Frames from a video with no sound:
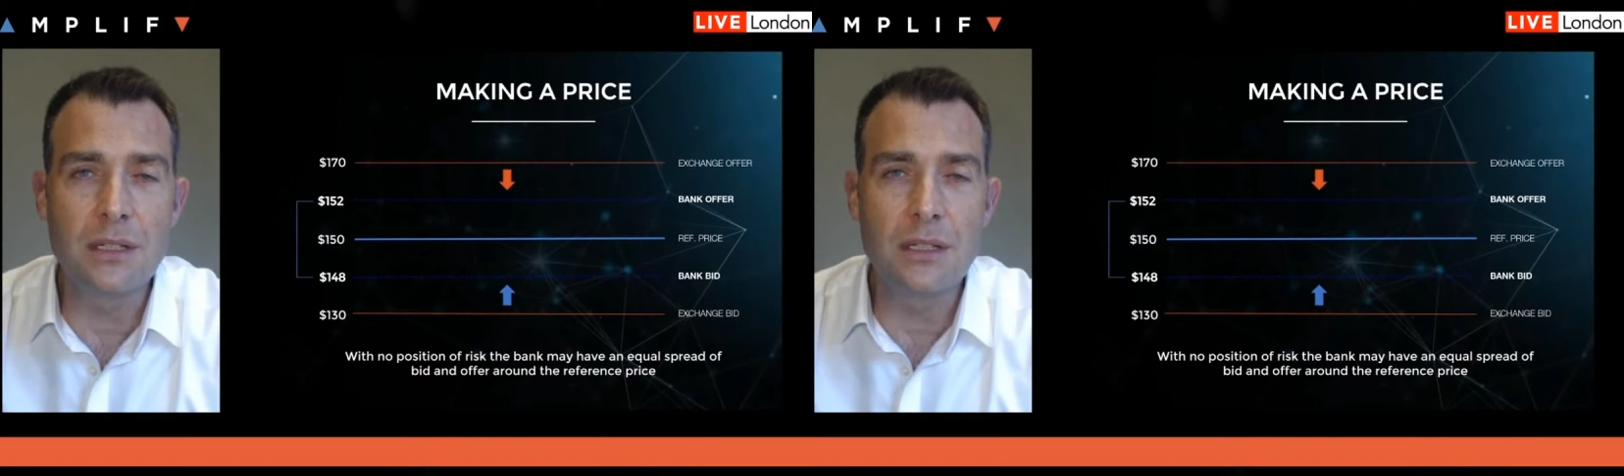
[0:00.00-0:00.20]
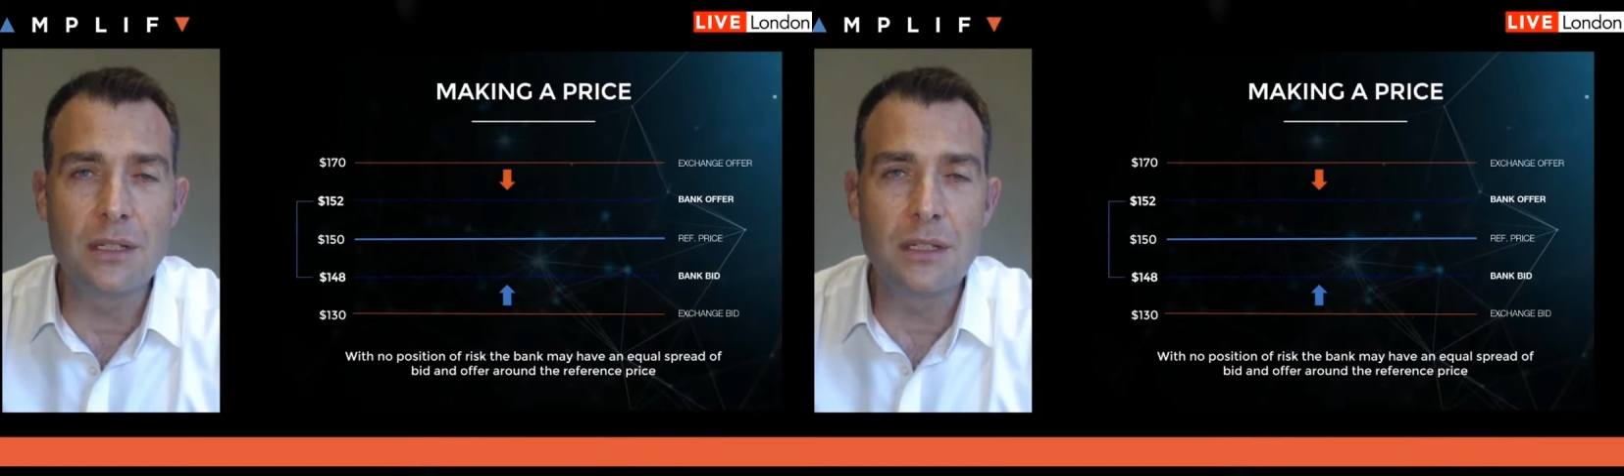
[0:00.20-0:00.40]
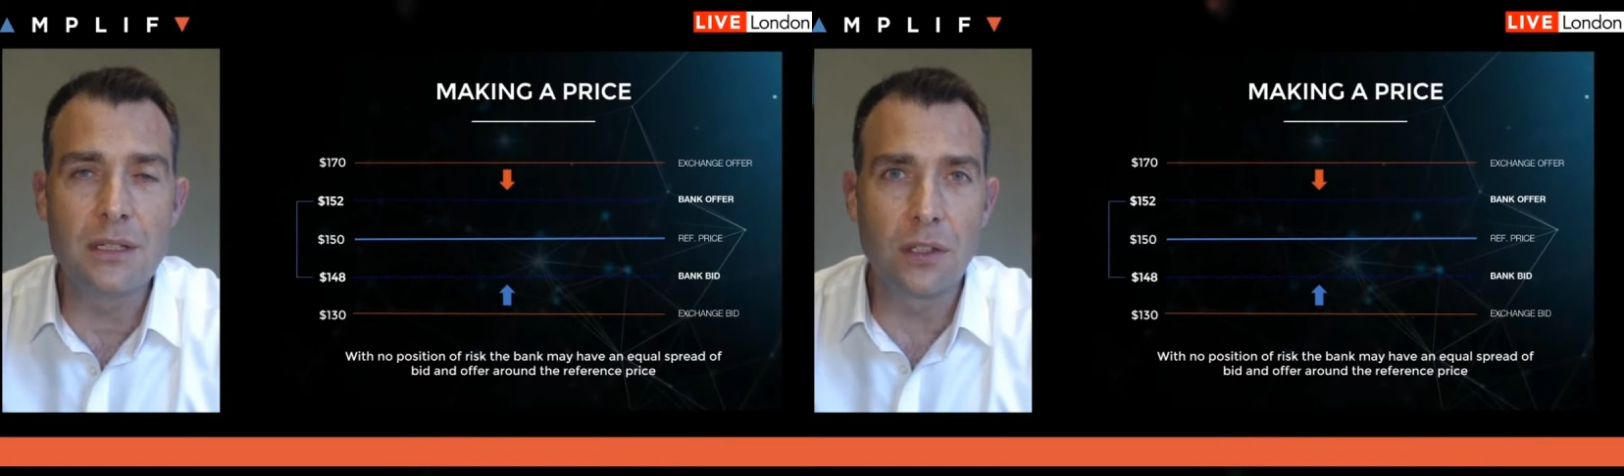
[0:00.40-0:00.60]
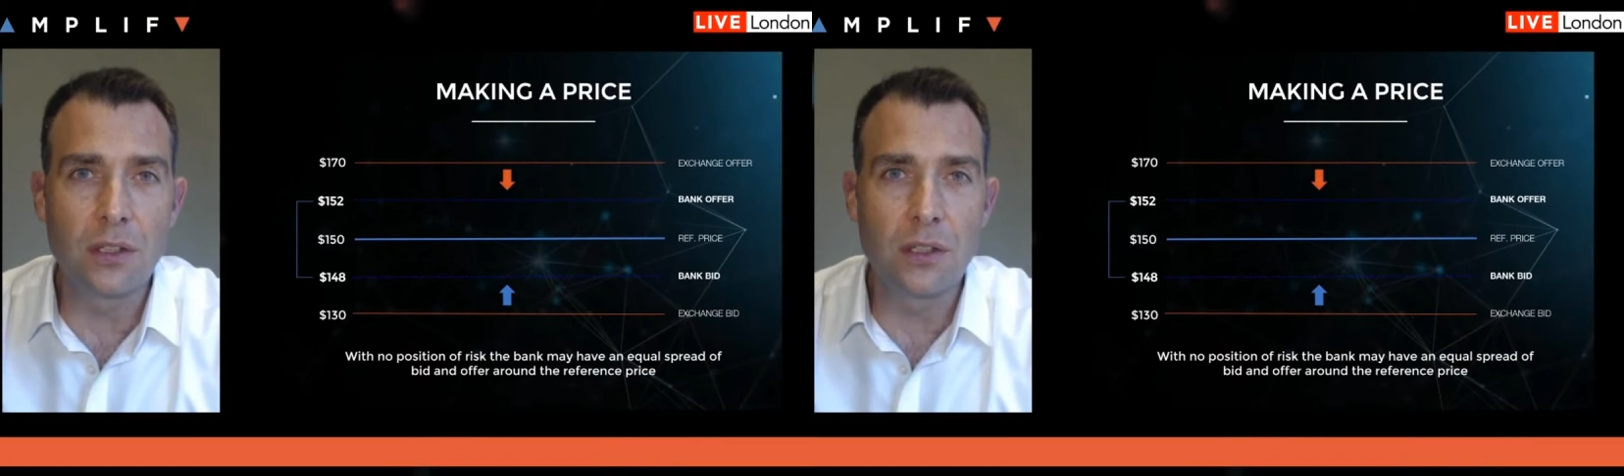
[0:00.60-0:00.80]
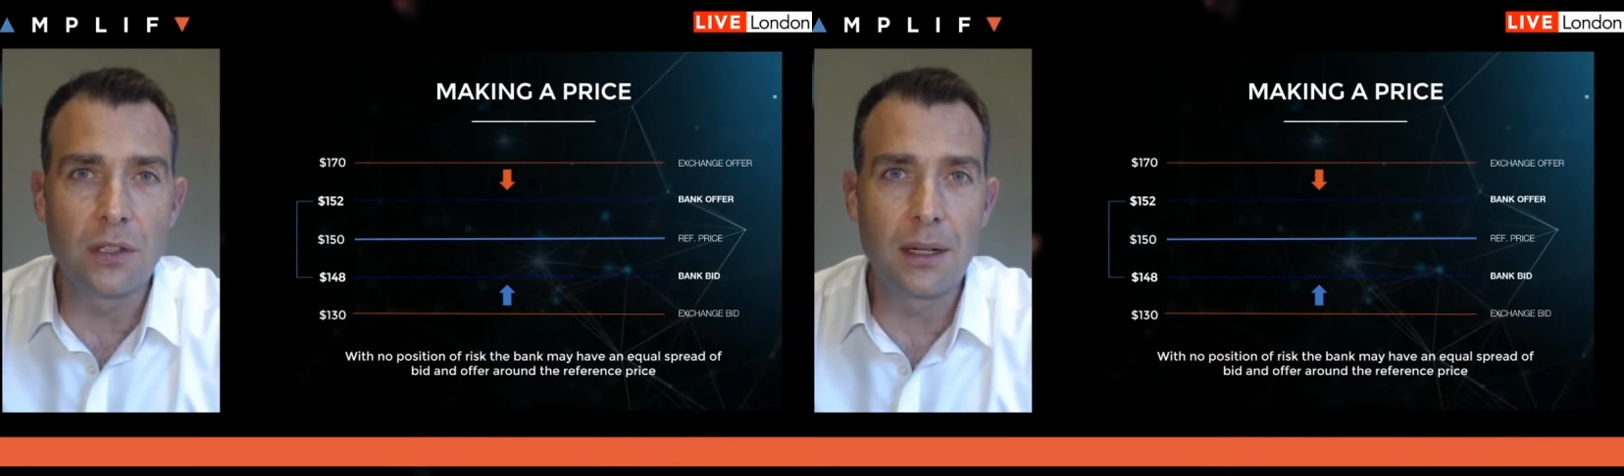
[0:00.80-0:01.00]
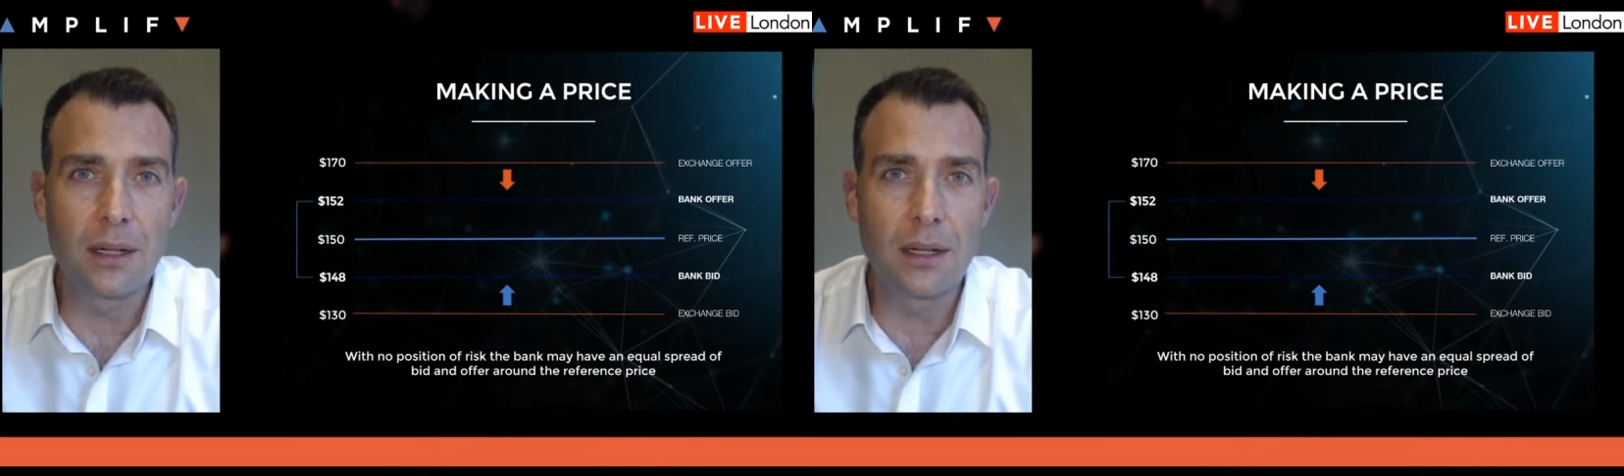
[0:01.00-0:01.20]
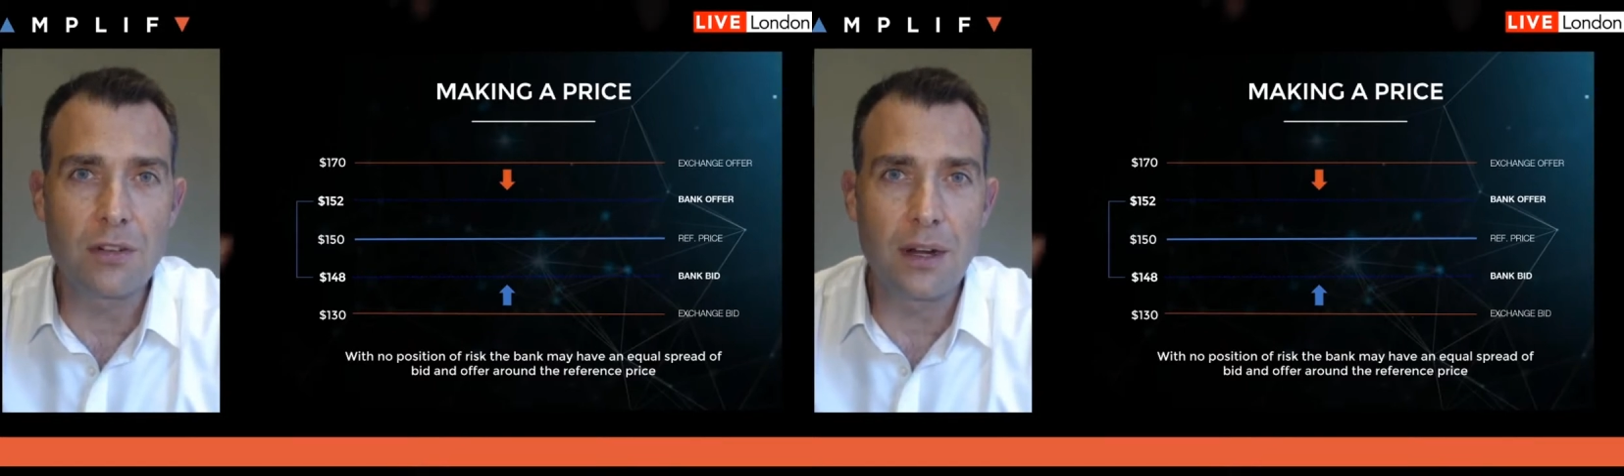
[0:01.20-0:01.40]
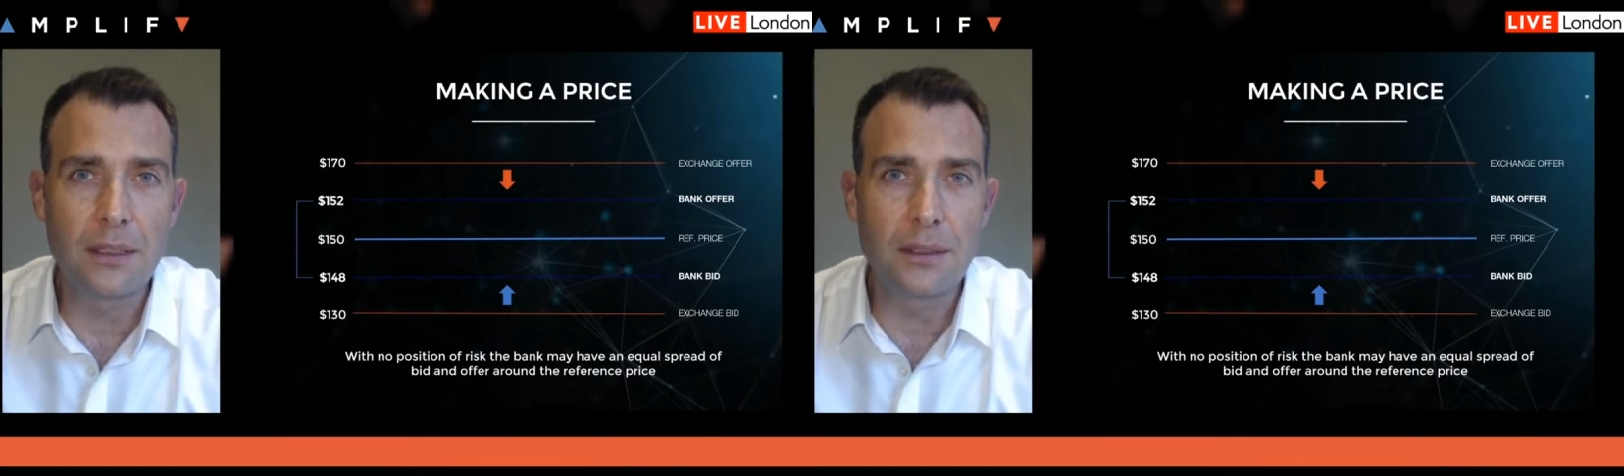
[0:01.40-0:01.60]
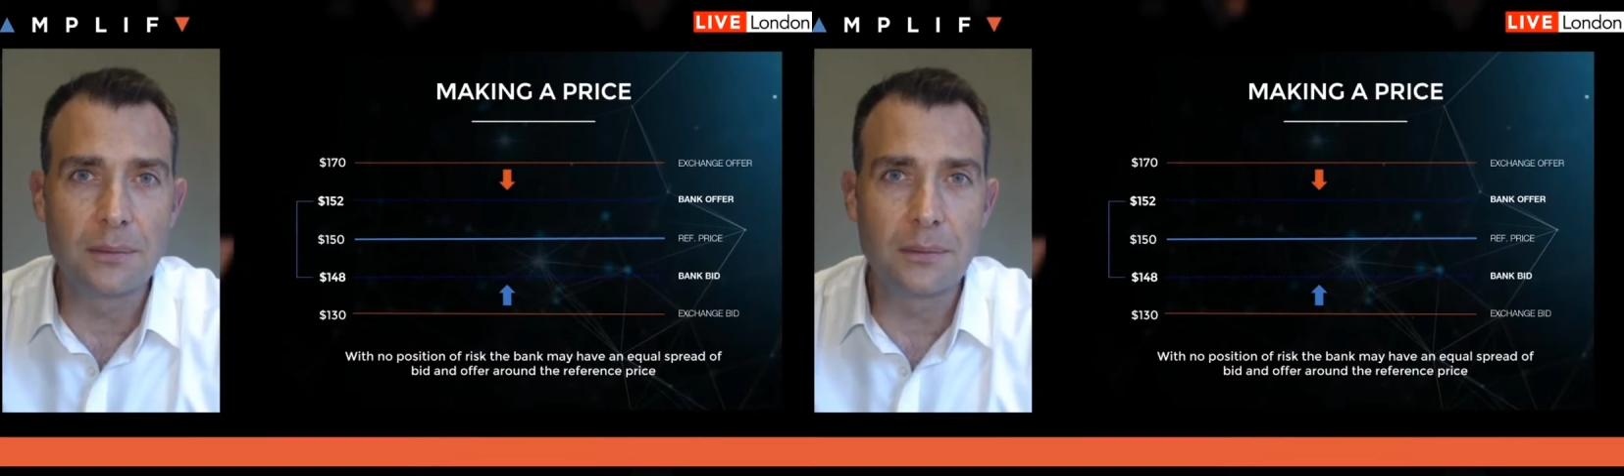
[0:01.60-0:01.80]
that you took from the client trade.